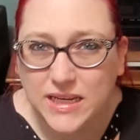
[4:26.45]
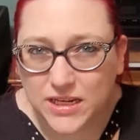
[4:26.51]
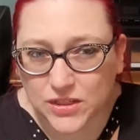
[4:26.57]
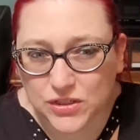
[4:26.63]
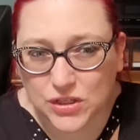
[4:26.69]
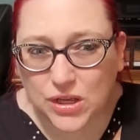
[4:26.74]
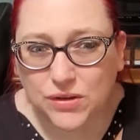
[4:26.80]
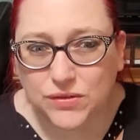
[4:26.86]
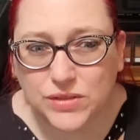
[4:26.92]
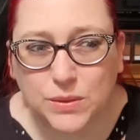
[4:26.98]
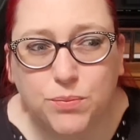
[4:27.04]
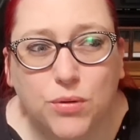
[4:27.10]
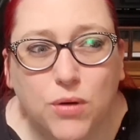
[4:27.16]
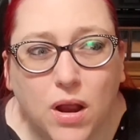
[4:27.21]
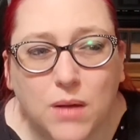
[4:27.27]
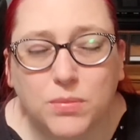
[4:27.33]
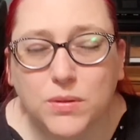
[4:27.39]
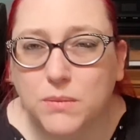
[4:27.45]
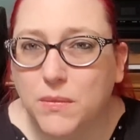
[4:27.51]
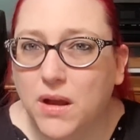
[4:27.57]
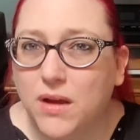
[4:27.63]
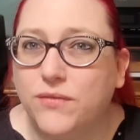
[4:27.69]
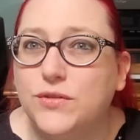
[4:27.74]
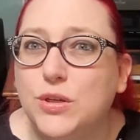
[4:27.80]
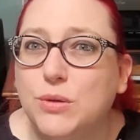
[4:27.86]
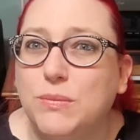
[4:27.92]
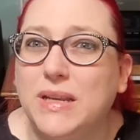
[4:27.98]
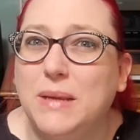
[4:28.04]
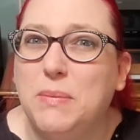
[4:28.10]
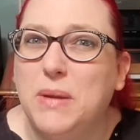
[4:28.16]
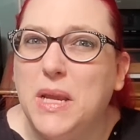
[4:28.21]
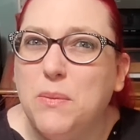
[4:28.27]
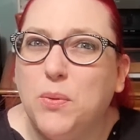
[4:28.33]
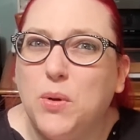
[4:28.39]
and it solves the problem of too many
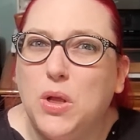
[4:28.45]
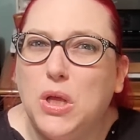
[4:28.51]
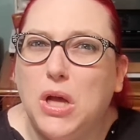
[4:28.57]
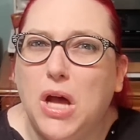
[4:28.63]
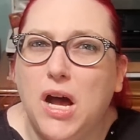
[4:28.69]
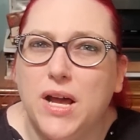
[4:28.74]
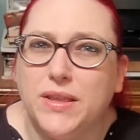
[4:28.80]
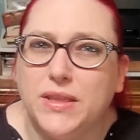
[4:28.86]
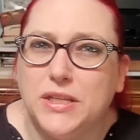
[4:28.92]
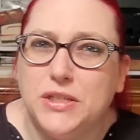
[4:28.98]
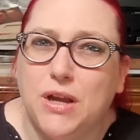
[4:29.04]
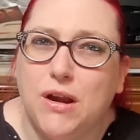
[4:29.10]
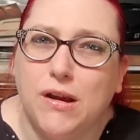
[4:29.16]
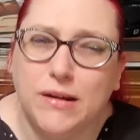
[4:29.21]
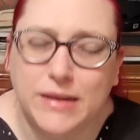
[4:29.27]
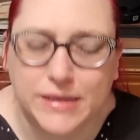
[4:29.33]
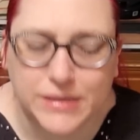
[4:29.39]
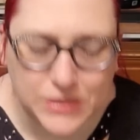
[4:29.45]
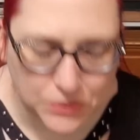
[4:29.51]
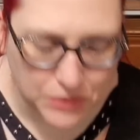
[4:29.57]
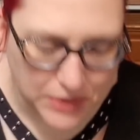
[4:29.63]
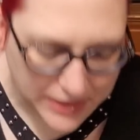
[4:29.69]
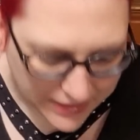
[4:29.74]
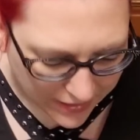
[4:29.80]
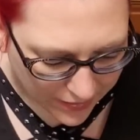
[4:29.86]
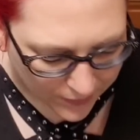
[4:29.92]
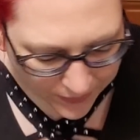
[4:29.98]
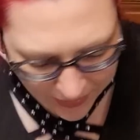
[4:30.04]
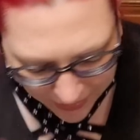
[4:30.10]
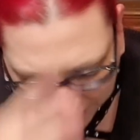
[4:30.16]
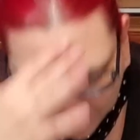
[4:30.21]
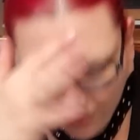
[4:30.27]
people on the TARDIS right now.